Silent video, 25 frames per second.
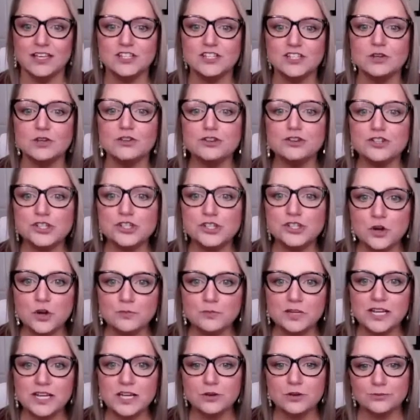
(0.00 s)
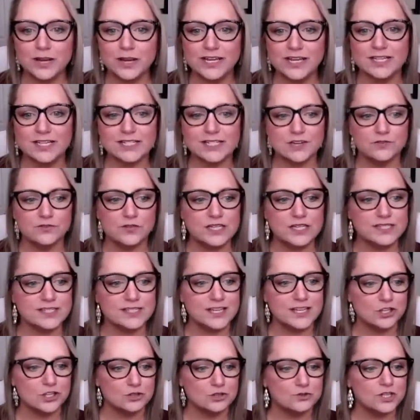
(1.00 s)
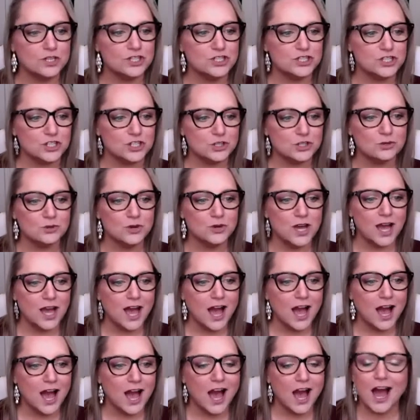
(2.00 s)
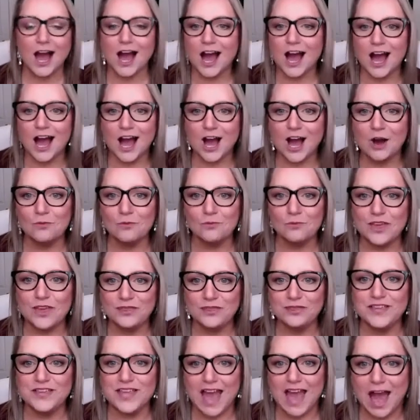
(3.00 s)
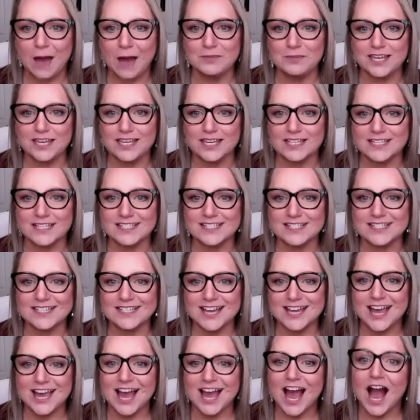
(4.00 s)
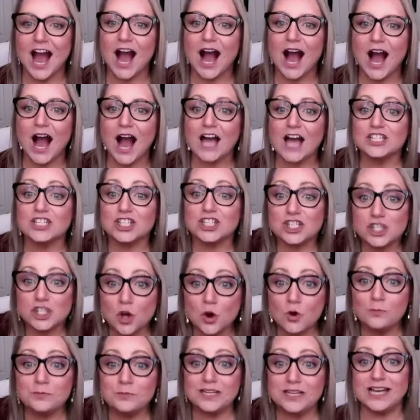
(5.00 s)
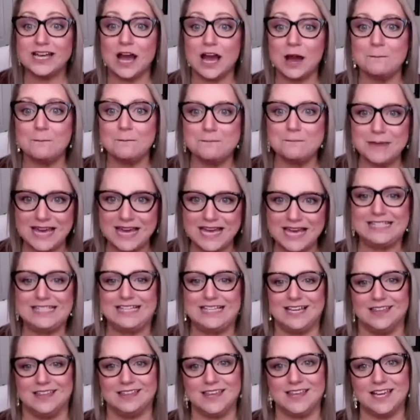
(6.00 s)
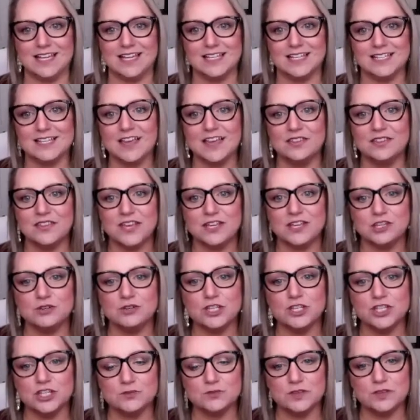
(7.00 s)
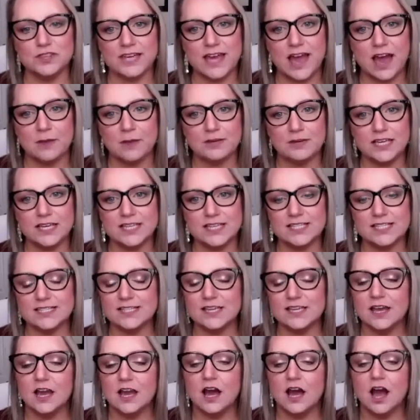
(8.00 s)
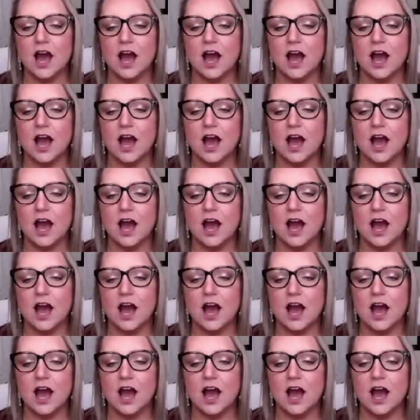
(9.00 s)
So there's so many great activities that you can do with the abacus. So many amazing things that you can do with the abacus.